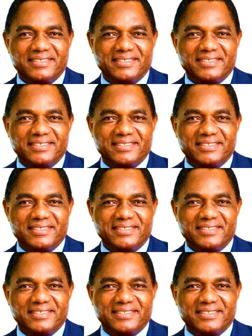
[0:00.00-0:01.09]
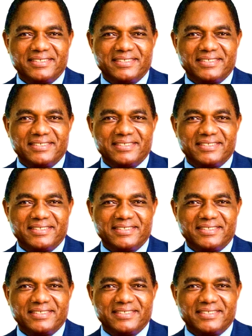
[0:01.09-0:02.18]

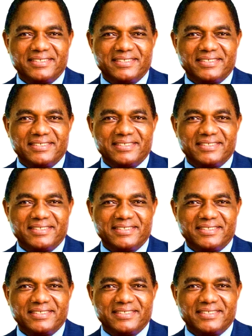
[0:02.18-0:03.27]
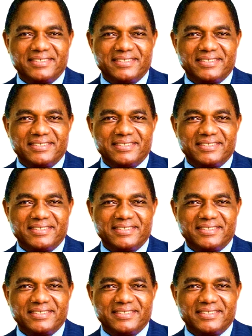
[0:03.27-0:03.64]
The person shown says nothing.